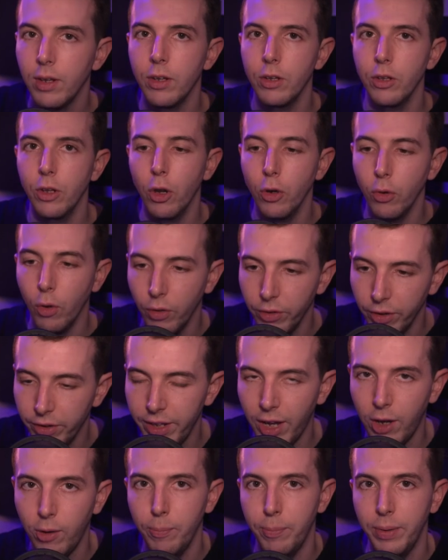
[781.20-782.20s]
note on the
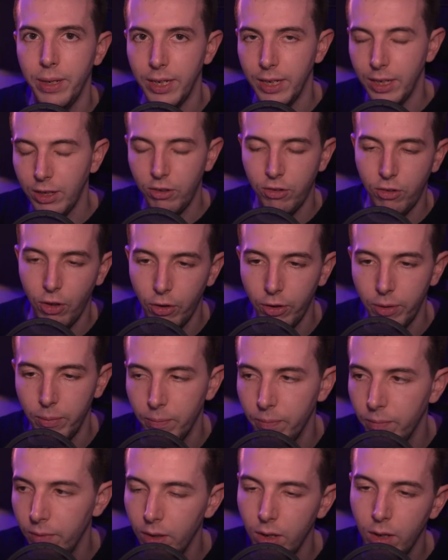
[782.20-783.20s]
downbeat each
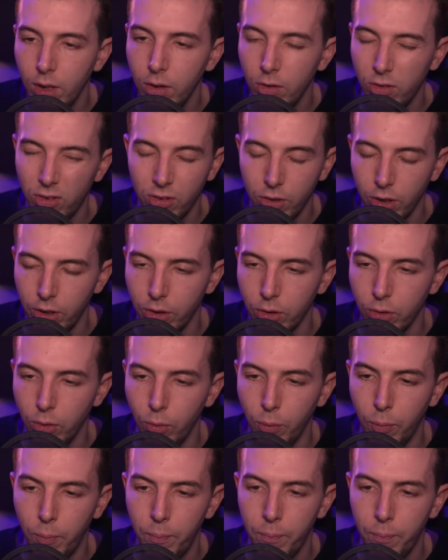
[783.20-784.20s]
time, which is kind of cool.